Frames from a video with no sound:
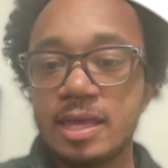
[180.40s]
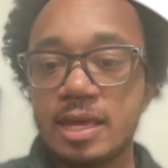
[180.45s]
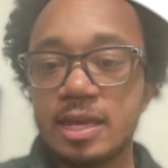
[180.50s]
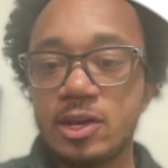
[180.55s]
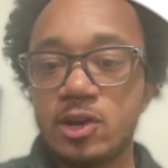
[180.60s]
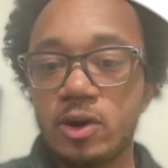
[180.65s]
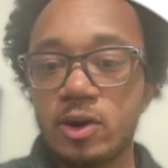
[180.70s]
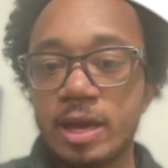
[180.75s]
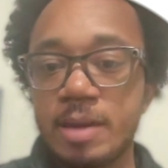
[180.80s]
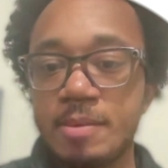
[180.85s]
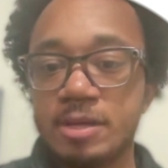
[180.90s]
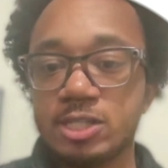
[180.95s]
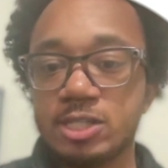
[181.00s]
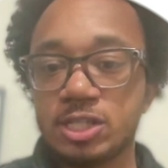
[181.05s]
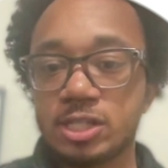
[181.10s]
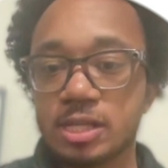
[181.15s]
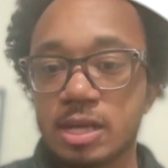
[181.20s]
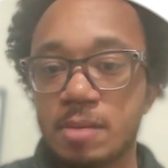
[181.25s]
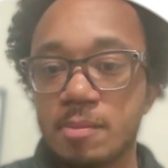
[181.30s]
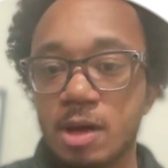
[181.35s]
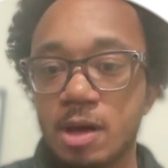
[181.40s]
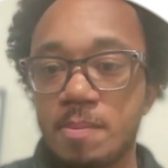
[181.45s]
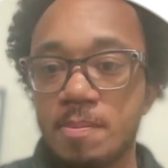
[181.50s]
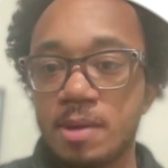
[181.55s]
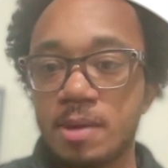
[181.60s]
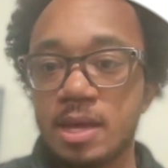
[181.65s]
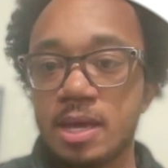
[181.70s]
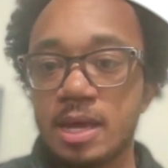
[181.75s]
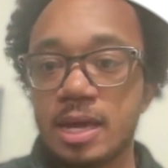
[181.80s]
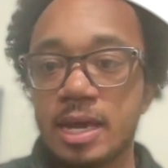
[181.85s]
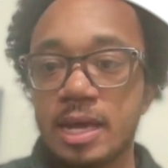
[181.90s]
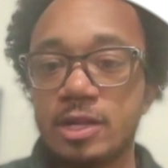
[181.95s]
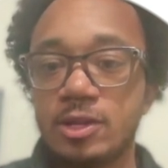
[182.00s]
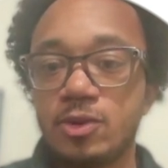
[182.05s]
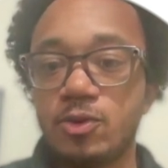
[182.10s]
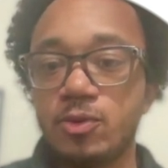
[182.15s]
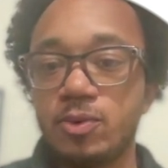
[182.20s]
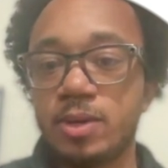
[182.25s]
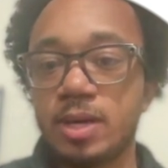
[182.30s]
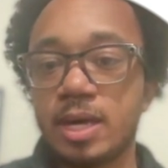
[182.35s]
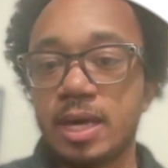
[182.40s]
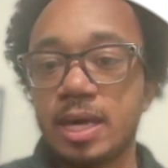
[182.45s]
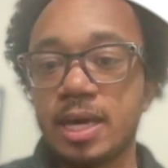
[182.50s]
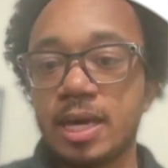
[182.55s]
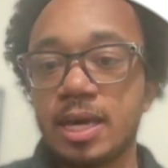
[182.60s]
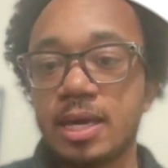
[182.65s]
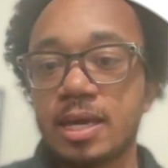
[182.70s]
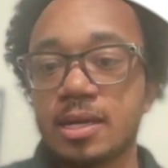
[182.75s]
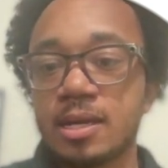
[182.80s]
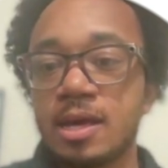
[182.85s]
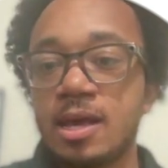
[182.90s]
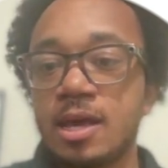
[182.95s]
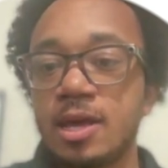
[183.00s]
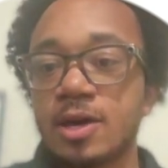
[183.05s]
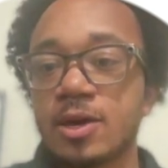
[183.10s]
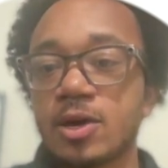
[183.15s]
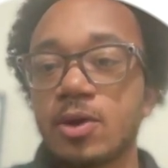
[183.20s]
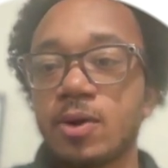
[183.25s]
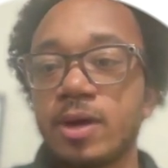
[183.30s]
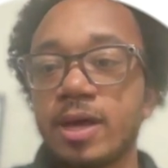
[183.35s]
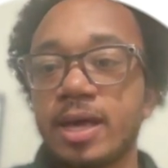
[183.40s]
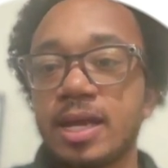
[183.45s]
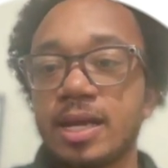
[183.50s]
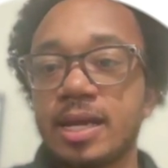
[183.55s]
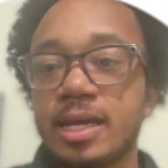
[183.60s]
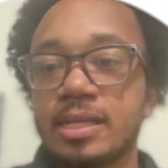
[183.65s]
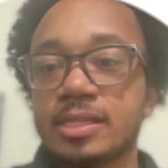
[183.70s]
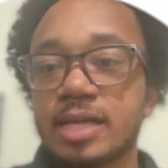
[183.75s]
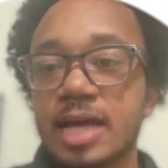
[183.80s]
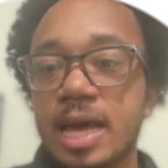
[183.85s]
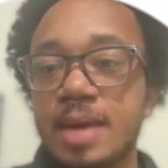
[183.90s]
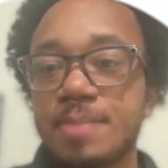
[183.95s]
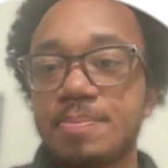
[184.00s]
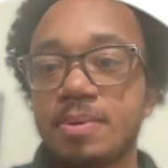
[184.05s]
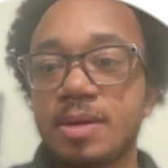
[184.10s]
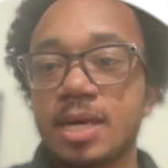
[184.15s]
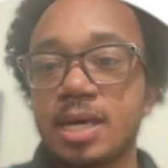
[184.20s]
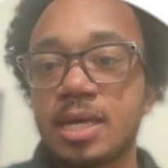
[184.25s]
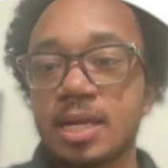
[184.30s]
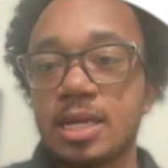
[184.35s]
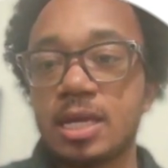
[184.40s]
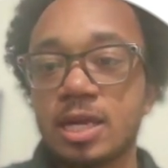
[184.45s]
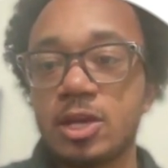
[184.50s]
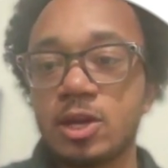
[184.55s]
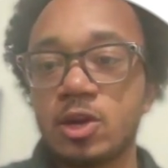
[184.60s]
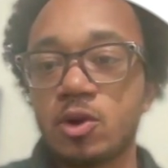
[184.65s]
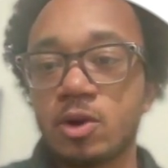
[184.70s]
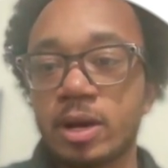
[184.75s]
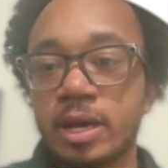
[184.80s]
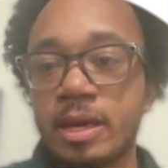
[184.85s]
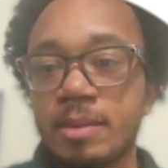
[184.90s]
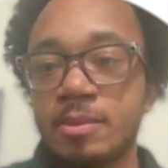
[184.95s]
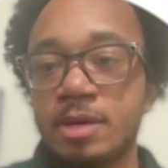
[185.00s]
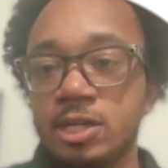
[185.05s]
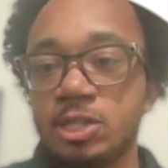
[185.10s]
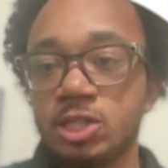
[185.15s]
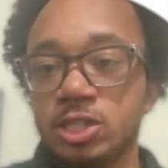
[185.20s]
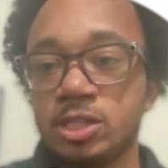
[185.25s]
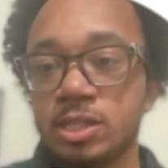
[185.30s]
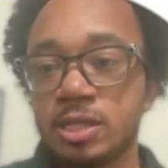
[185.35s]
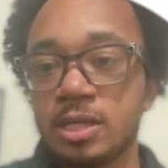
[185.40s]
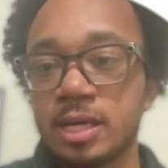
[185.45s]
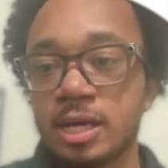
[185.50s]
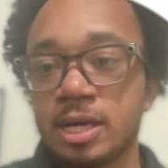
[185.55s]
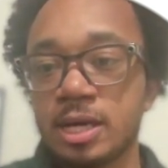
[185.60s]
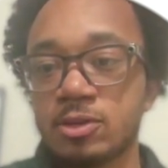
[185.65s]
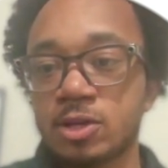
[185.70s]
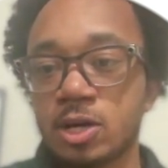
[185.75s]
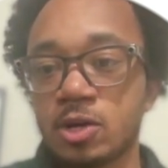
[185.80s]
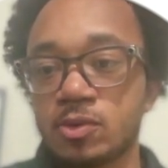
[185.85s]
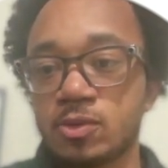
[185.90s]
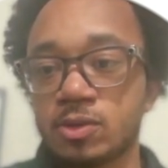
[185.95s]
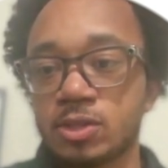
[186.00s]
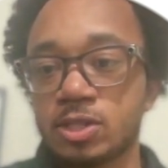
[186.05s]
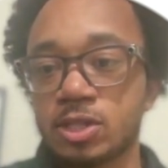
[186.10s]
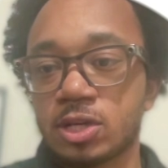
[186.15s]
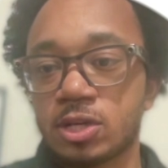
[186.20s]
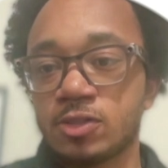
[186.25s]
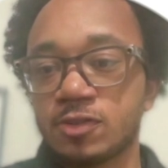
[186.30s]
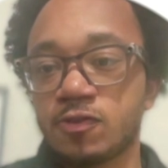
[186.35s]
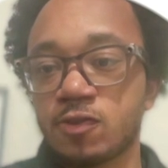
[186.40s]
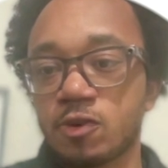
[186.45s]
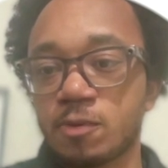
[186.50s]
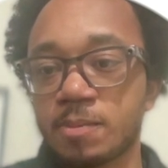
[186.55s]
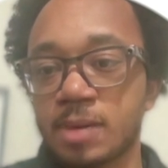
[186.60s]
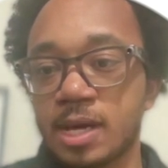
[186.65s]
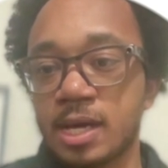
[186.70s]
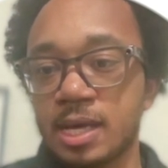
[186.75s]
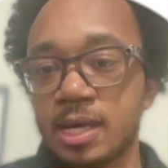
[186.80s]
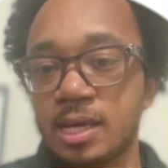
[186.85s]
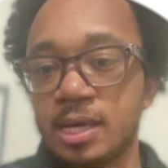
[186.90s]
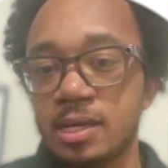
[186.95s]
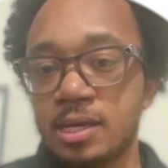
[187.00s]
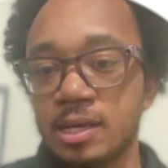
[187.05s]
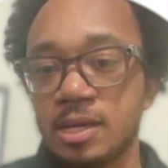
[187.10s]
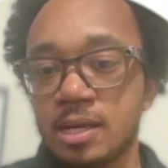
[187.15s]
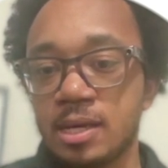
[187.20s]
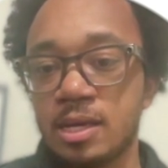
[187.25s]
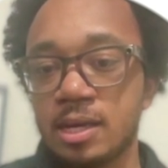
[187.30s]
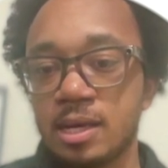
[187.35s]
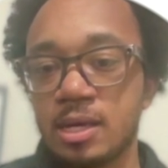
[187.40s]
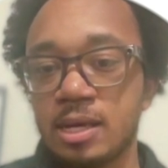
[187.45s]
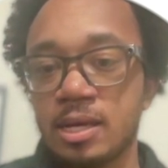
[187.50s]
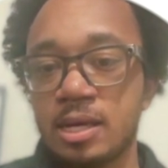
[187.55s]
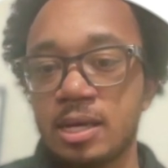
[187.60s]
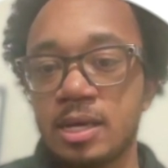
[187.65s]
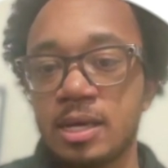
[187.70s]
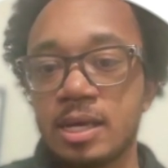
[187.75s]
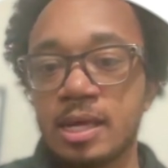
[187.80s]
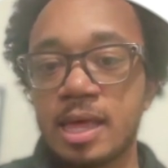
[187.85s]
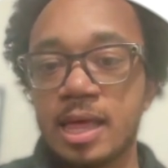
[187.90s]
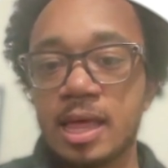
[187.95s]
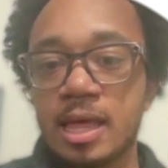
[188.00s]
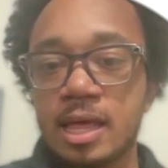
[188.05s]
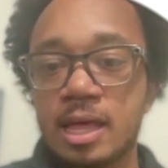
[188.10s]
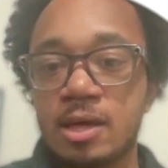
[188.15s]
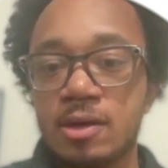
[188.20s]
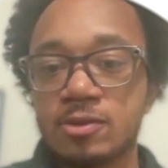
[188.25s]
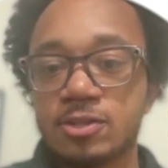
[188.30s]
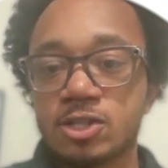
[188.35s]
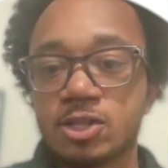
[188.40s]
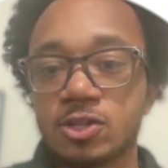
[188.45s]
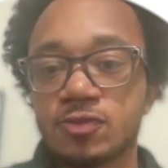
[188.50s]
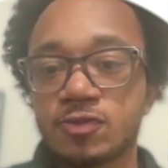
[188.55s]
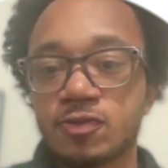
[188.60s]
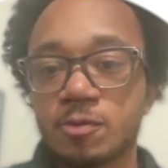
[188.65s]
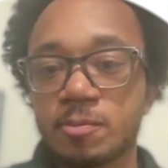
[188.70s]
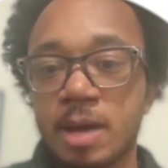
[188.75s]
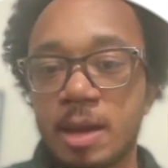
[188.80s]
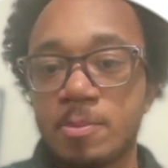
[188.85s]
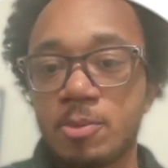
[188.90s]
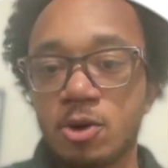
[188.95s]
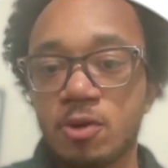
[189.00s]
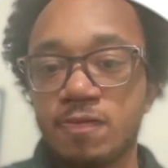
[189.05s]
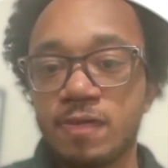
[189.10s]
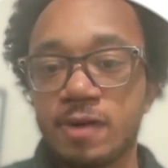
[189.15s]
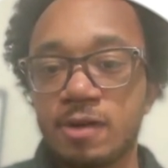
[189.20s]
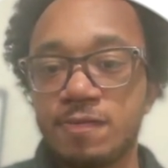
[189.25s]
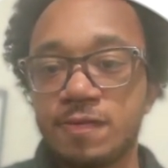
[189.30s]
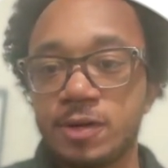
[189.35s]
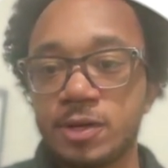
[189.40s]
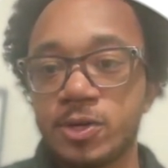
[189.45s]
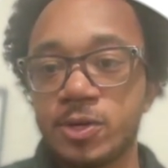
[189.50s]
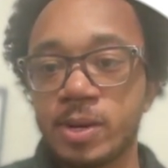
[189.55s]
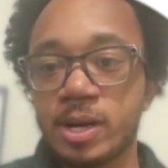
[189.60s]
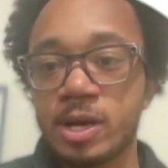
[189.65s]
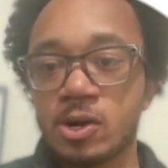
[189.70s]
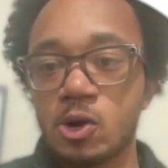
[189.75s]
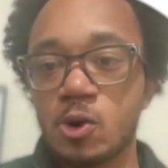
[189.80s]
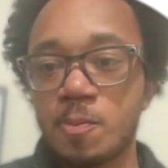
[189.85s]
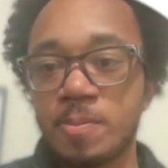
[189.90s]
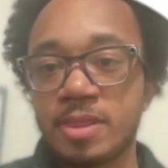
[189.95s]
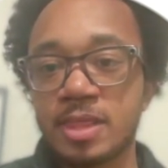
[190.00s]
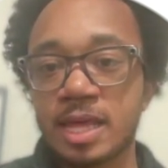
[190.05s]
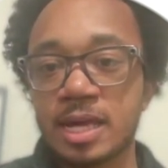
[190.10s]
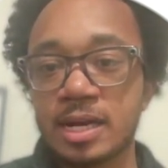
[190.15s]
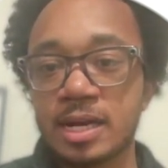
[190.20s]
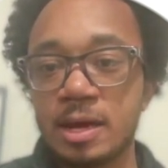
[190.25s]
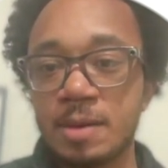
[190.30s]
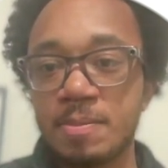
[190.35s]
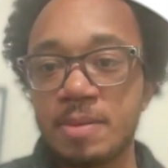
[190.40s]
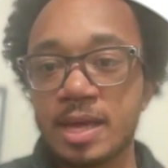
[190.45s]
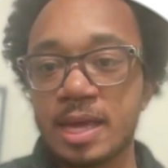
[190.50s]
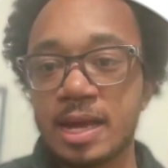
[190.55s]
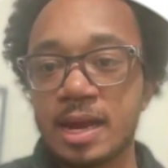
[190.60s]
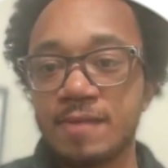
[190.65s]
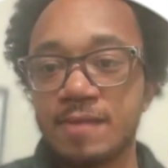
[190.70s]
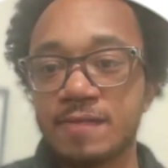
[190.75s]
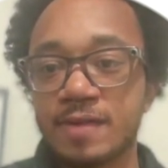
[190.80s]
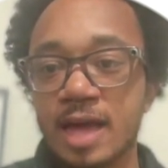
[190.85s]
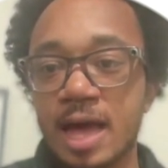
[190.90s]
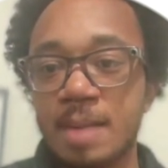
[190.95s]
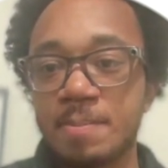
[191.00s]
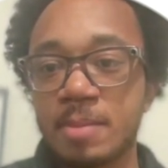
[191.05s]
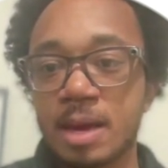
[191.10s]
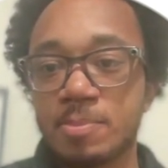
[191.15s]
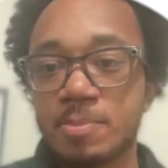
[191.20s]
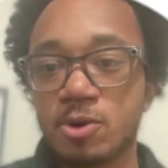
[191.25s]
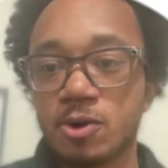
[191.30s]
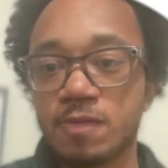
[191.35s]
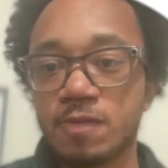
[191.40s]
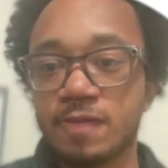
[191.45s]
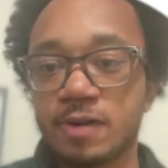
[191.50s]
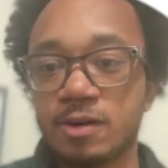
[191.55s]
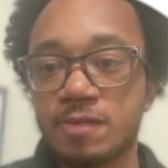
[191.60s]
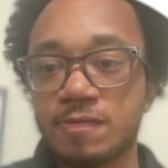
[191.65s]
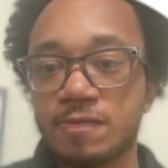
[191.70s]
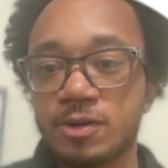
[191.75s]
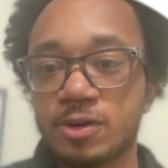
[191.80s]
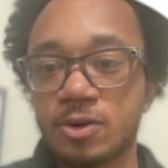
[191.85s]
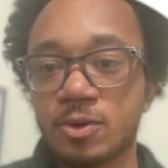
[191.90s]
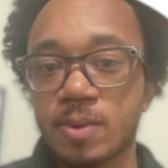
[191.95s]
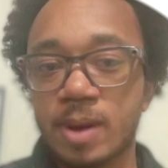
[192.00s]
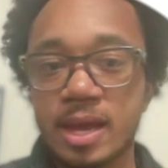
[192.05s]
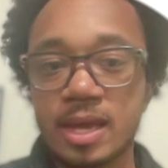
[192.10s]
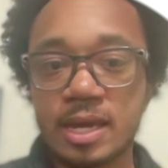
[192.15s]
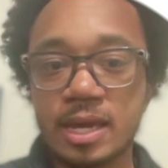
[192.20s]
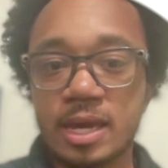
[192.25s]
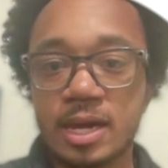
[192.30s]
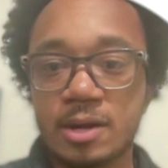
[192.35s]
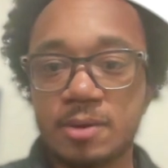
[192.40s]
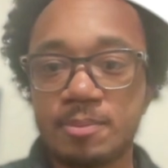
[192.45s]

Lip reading: your images come up and you can go ahead and type in your image. I'll go search for mine. I'll search for my profile photo. I'll open that up and I've got my profile photo right here.